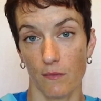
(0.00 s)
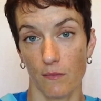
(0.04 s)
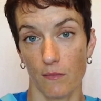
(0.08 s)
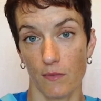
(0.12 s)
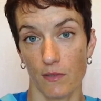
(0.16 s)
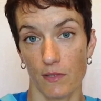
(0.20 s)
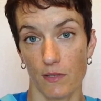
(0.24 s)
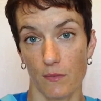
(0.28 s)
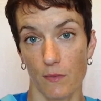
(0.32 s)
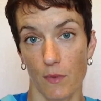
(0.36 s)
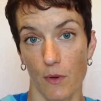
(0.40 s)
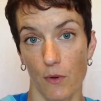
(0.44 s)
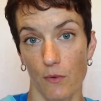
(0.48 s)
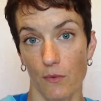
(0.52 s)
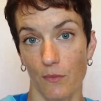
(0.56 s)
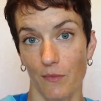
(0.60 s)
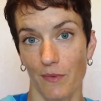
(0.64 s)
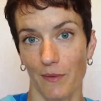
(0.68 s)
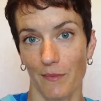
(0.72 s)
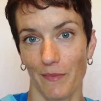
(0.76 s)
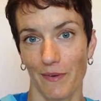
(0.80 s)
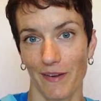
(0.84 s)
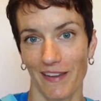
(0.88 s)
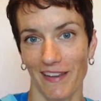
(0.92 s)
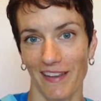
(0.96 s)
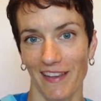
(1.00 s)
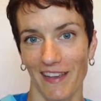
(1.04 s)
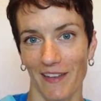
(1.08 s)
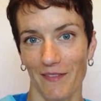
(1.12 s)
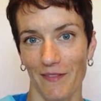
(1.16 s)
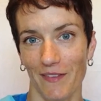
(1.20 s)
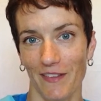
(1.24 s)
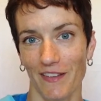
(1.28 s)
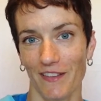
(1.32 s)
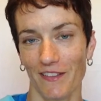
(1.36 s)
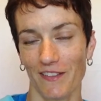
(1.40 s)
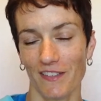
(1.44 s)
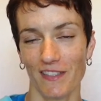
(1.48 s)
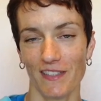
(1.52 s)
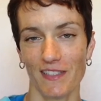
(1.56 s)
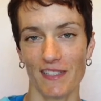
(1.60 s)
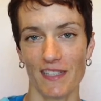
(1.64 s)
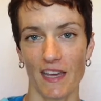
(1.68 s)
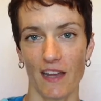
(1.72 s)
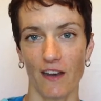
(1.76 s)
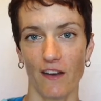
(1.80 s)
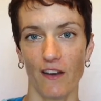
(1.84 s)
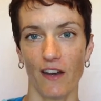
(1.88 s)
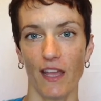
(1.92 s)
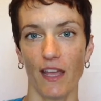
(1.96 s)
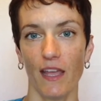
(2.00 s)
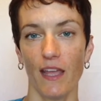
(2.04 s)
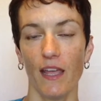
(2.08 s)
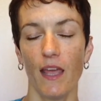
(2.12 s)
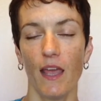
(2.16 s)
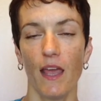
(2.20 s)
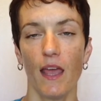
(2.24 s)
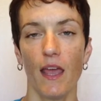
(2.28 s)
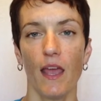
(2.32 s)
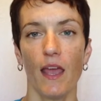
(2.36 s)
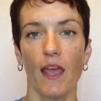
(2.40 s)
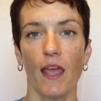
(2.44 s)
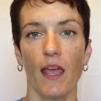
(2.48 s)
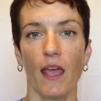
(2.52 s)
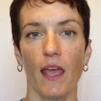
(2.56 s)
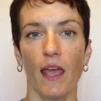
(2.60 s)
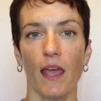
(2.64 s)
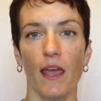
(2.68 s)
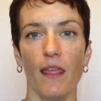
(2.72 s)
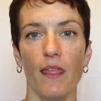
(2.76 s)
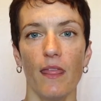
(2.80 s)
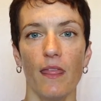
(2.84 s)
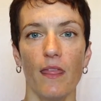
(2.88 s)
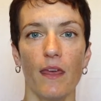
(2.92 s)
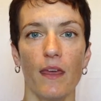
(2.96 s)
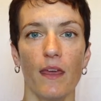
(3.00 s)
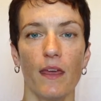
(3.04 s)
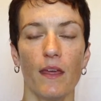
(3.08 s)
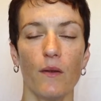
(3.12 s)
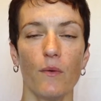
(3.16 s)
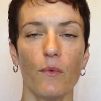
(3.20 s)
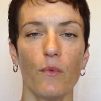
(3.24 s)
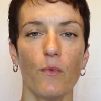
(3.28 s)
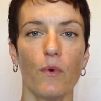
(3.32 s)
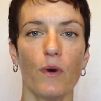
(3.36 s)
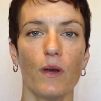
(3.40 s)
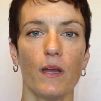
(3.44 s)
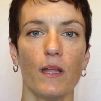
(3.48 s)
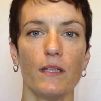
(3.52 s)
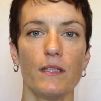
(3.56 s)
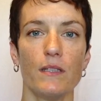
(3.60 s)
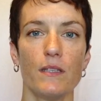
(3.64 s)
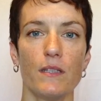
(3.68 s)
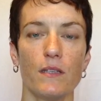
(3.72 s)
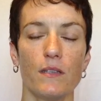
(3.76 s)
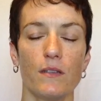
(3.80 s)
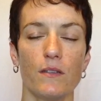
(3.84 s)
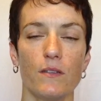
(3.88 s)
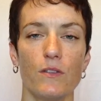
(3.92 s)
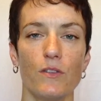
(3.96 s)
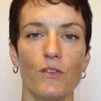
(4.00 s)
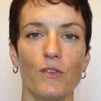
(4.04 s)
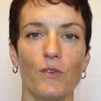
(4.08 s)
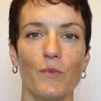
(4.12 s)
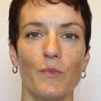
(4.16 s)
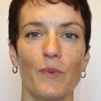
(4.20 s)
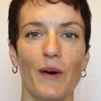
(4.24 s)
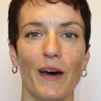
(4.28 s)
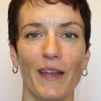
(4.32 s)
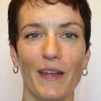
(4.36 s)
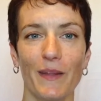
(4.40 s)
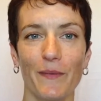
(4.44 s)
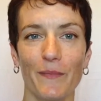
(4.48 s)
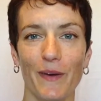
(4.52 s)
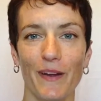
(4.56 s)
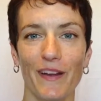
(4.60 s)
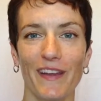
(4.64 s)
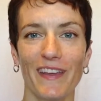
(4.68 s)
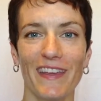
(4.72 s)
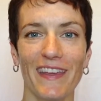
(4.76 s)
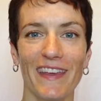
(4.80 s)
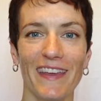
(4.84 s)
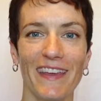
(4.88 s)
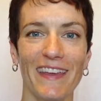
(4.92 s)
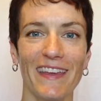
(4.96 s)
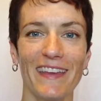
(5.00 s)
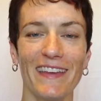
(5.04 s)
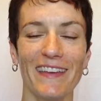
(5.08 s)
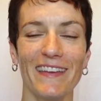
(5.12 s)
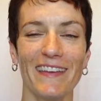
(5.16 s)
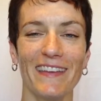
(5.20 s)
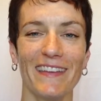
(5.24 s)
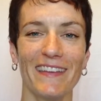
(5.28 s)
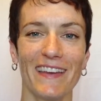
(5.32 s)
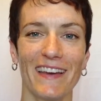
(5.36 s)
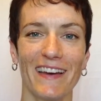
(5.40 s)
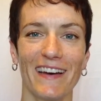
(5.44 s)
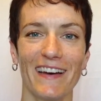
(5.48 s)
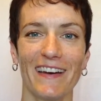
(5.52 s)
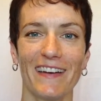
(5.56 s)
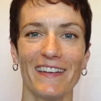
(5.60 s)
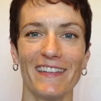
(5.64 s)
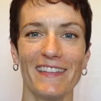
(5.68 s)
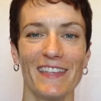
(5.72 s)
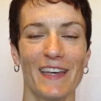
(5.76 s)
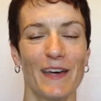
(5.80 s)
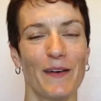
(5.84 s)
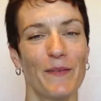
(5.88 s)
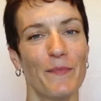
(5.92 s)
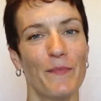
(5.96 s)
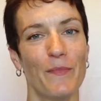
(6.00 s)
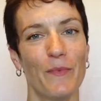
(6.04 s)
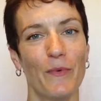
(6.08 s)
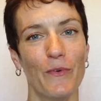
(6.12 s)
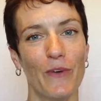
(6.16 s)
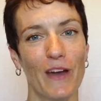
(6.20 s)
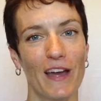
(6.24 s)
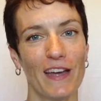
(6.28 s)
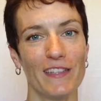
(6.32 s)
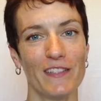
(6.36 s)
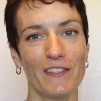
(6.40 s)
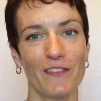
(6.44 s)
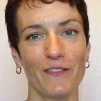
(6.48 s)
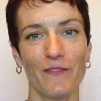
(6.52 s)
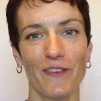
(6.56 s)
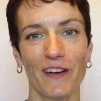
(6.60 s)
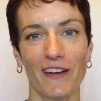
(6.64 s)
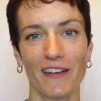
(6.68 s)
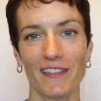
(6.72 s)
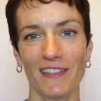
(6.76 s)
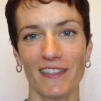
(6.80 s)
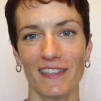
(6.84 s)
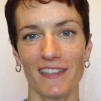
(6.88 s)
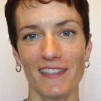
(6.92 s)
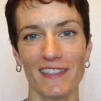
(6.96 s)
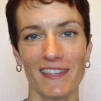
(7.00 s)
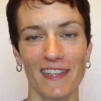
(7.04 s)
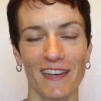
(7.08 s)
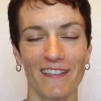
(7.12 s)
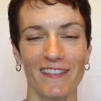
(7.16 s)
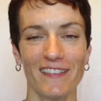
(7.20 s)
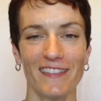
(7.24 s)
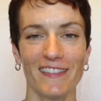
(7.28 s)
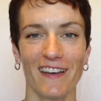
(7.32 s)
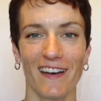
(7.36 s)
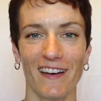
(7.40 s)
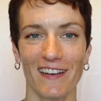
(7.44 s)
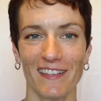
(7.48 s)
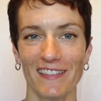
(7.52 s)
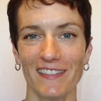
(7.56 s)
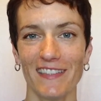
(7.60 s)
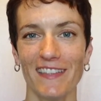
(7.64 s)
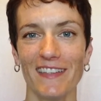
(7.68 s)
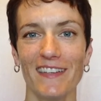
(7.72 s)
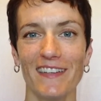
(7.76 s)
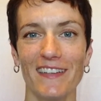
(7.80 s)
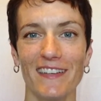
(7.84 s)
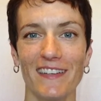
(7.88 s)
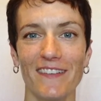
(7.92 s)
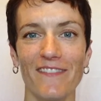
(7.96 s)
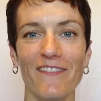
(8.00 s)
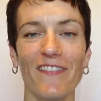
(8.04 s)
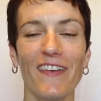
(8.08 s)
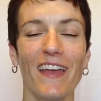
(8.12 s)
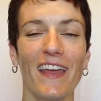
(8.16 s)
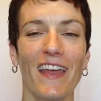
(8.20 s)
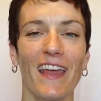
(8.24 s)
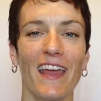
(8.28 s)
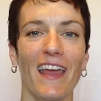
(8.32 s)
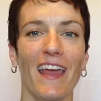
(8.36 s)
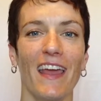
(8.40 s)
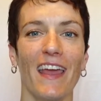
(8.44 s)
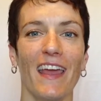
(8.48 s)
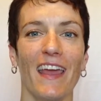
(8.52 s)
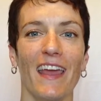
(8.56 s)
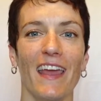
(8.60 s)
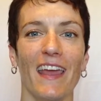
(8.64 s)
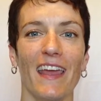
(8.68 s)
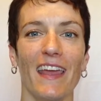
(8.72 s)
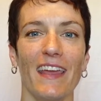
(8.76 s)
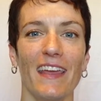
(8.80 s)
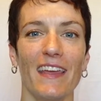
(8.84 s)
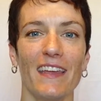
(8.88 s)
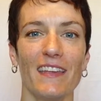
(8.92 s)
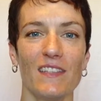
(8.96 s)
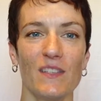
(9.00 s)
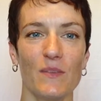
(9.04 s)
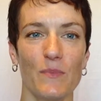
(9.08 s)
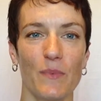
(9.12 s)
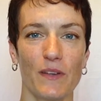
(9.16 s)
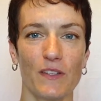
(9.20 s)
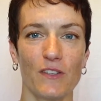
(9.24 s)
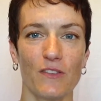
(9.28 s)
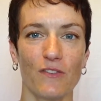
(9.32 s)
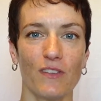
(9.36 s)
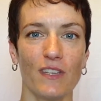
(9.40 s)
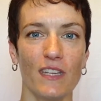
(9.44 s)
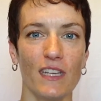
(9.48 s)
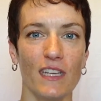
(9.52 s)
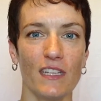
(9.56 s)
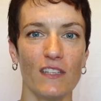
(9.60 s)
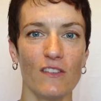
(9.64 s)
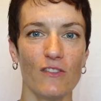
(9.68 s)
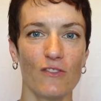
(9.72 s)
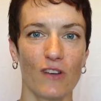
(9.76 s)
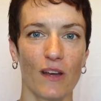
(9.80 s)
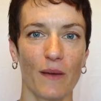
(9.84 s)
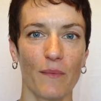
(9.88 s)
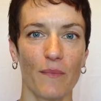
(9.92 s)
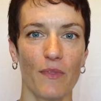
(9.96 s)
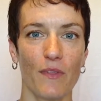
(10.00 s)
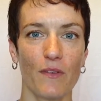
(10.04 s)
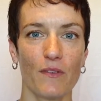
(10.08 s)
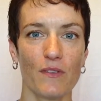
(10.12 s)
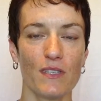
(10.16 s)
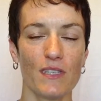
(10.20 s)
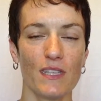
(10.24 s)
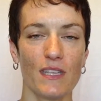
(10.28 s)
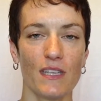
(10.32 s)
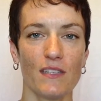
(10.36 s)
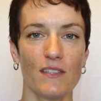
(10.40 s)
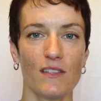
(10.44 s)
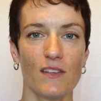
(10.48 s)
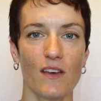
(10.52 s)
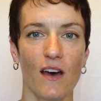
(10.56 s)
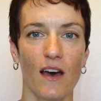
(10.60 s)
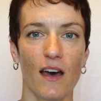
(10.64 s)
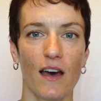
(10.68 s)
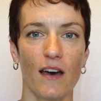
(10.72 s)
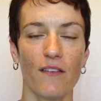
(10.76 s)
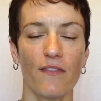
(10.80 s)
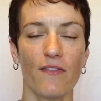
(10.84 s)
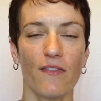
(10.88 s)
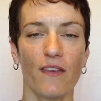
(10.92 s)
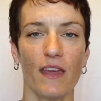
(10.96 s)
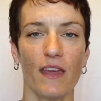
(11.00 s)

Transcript: Simone, my bike, had been there since Saturday, and then went to body marking. Deb Reiser marked us. That was awesome. And special needs, dropped those things off,